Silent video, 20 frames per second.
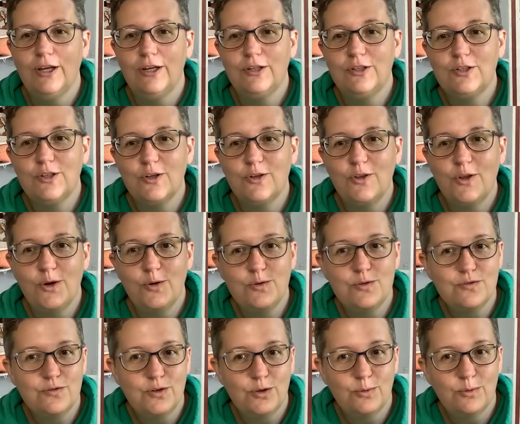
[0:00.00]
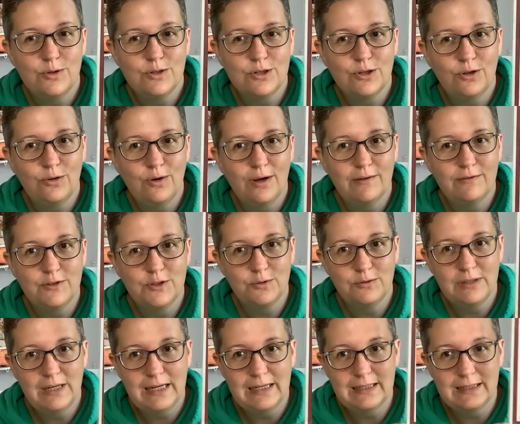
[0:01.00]
to those viewers who have
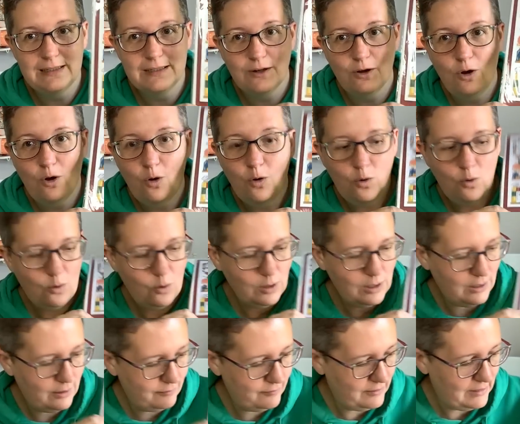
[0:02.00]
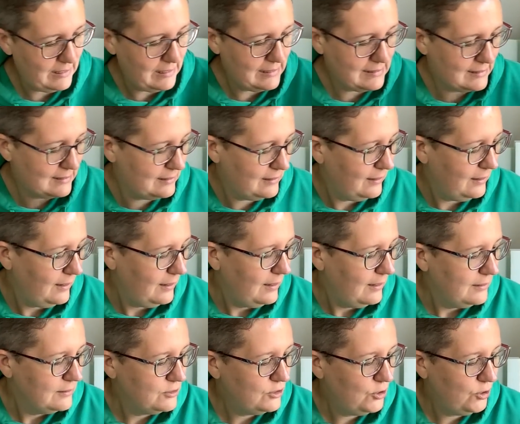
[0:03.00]
donated all of these
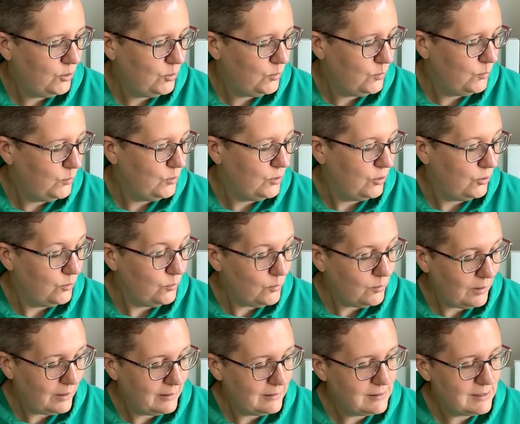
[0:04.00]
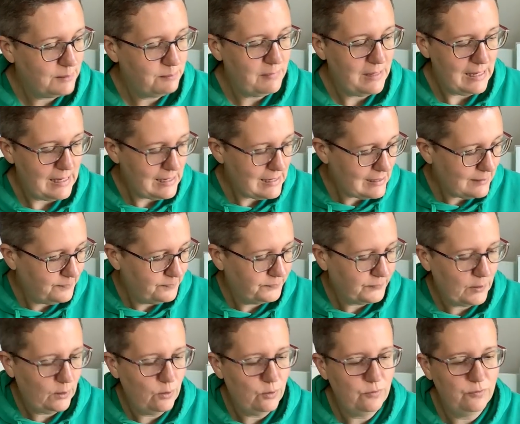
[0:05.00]
to you and to me
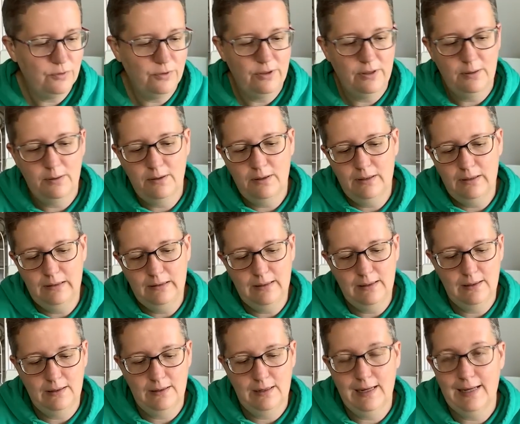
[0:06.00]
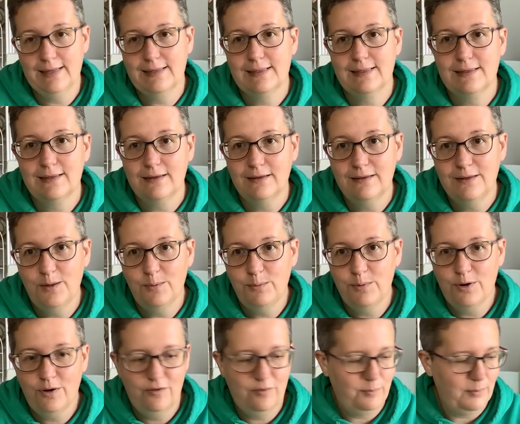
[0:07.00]
over the last number
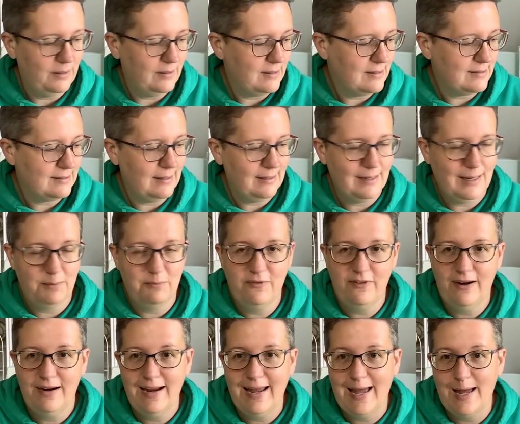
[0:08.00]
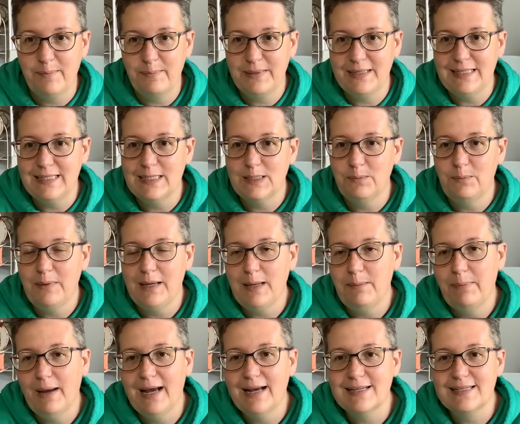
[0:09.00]
of months, and I'm very happy to be
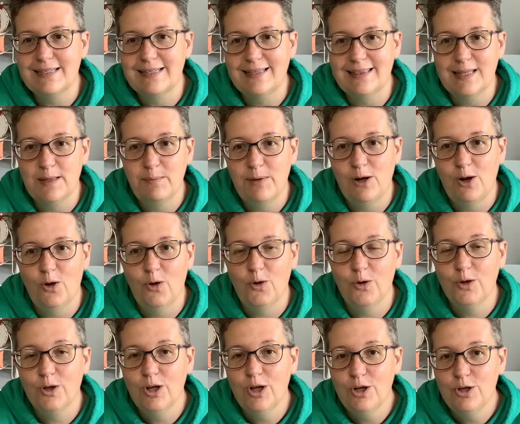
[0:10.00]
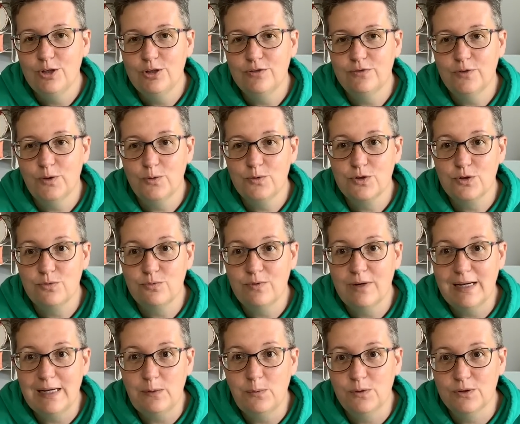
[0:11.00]
passing them along to folks who
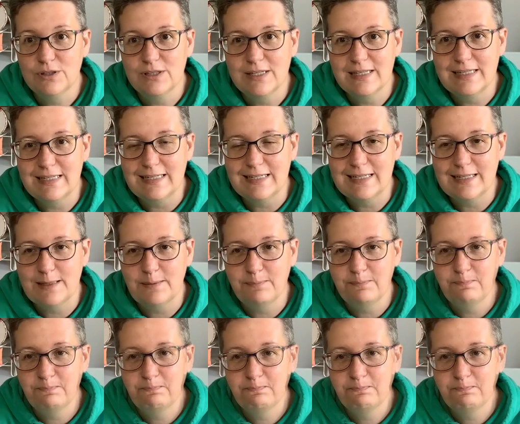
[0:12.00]
really want to stitch them.